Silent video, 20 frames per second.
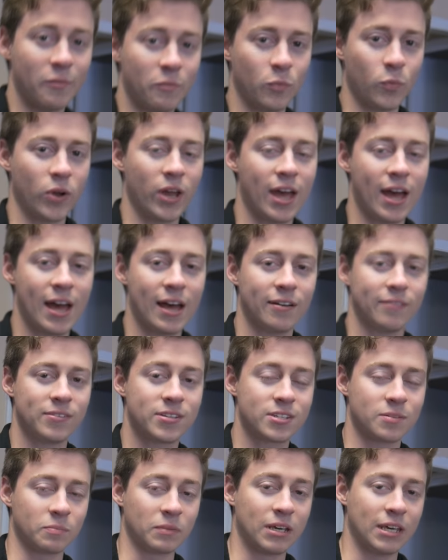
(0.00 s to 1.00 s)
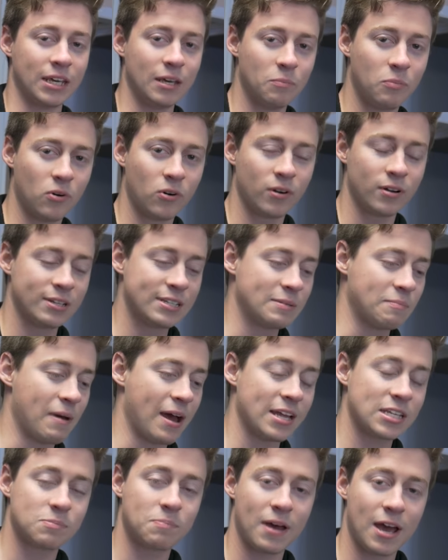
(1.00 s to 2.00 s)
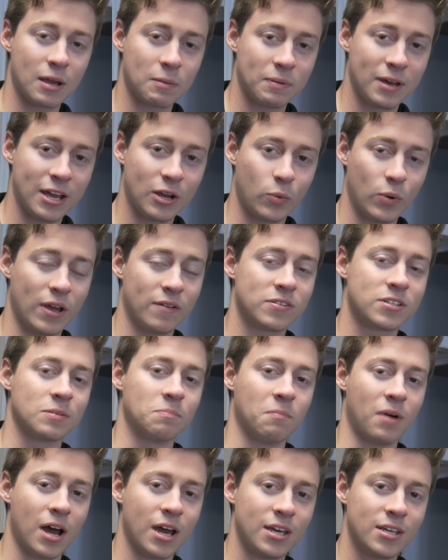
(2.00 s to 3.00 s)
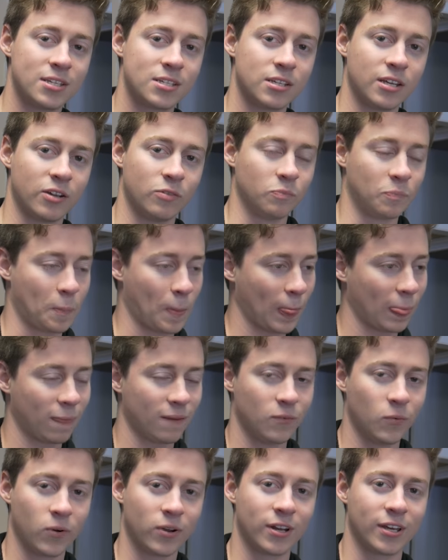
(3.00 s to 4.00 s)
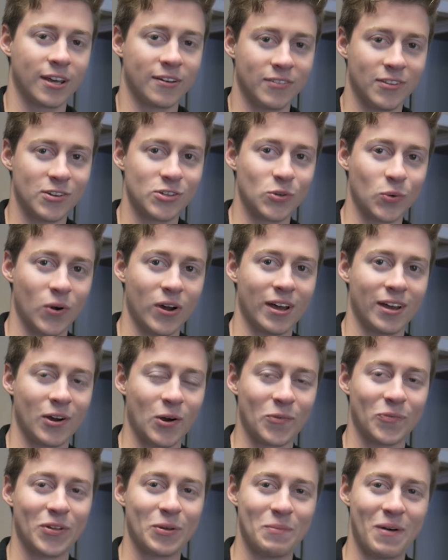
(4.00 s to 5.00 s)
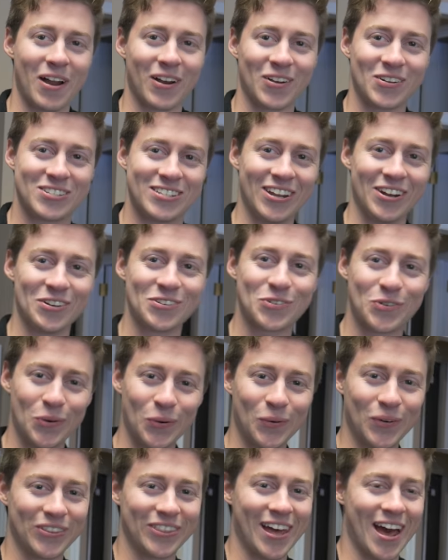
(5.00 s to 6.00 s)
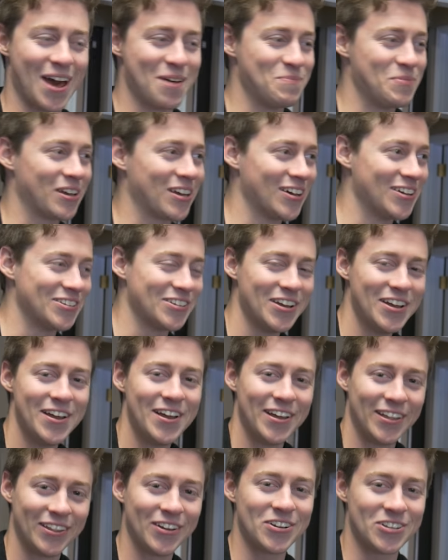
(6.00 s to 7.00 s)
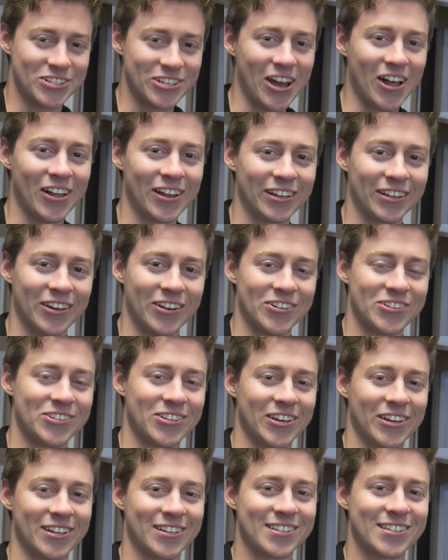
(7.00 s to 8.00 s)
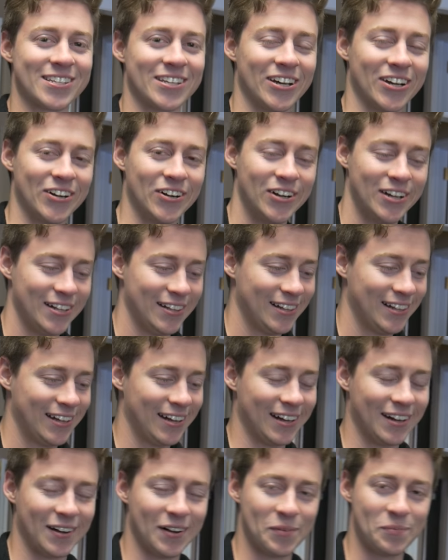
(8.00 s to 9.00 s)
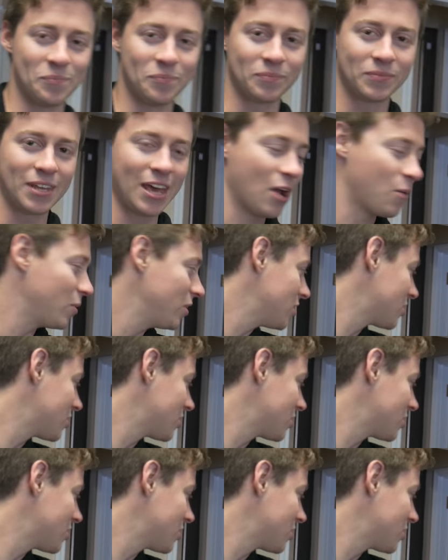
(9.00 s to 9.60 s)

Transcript: we have some keyboards, a Matt's backpack, we have some mice, and we're going to give those away. Hopefully Micro Center's cool with that because they're selling those things. So yeah, we